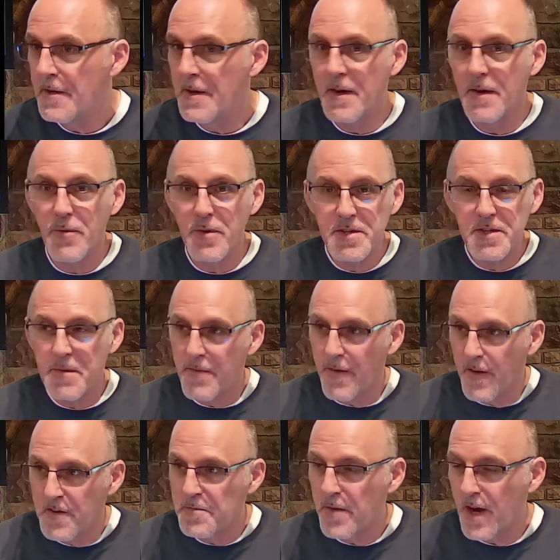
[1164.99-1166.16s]
We see
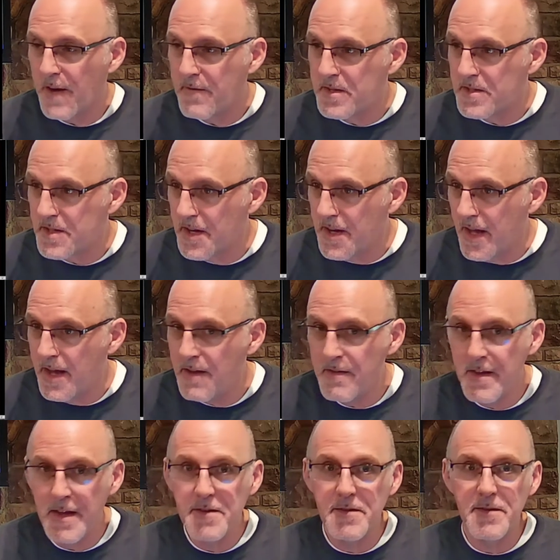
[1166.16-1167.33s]
false prophets today
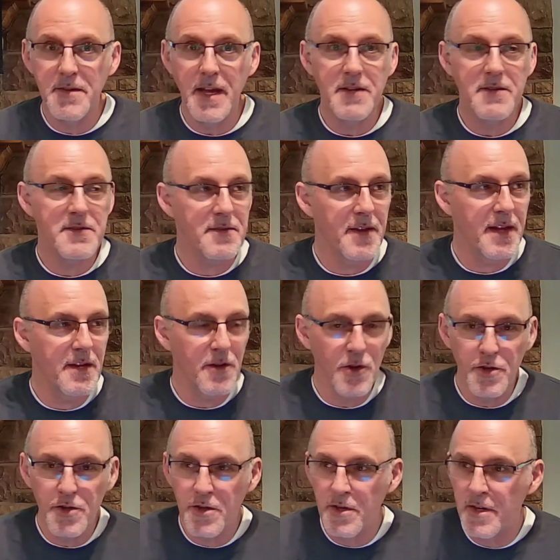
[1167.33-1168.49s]
that they
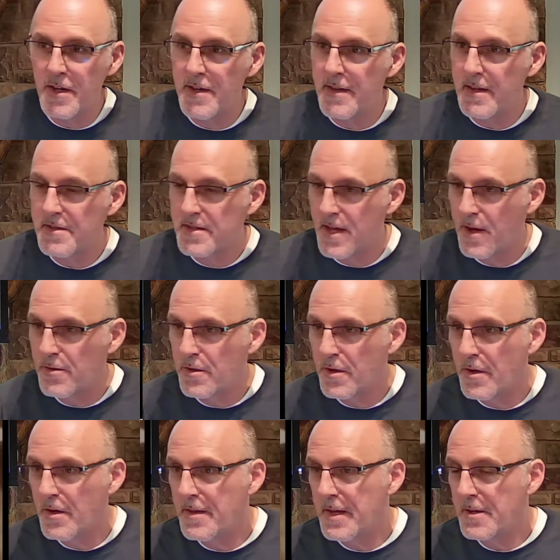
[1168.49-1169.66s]
look good, they sound
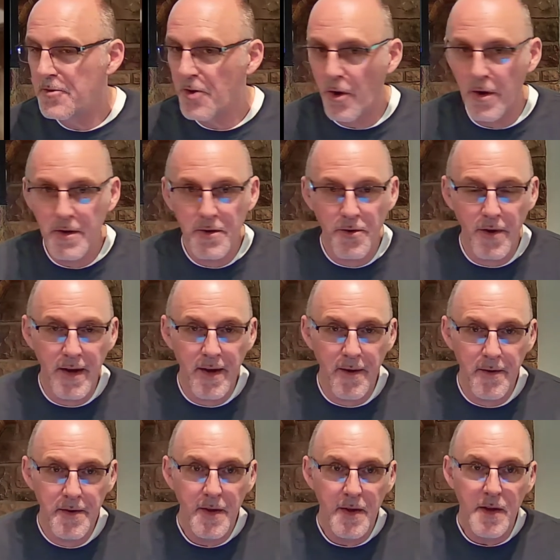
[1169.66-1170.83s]
good, they draw a
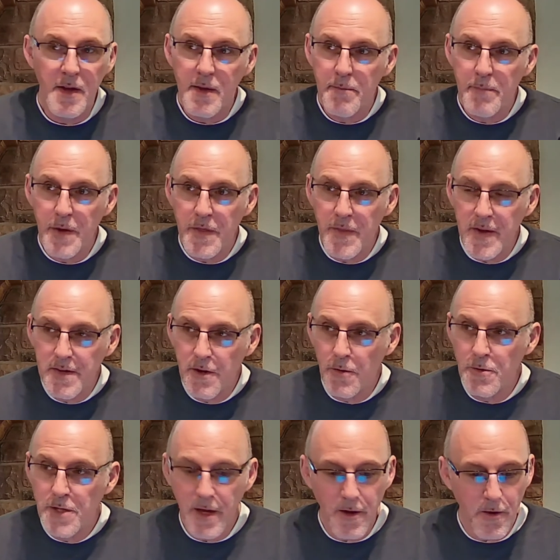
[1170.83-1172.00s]
crowd, but they
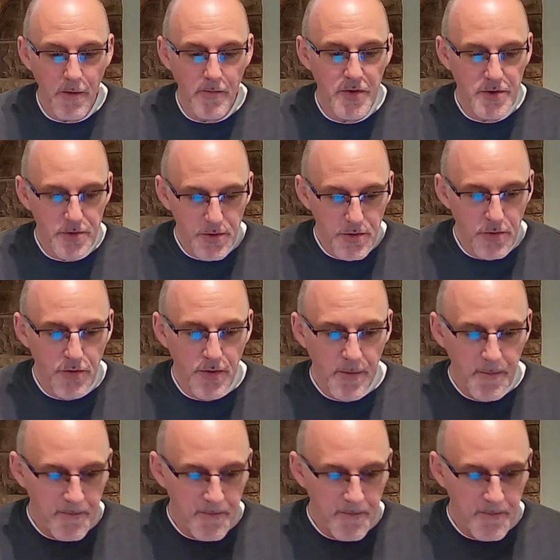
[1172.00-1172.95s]
don't tell the truth.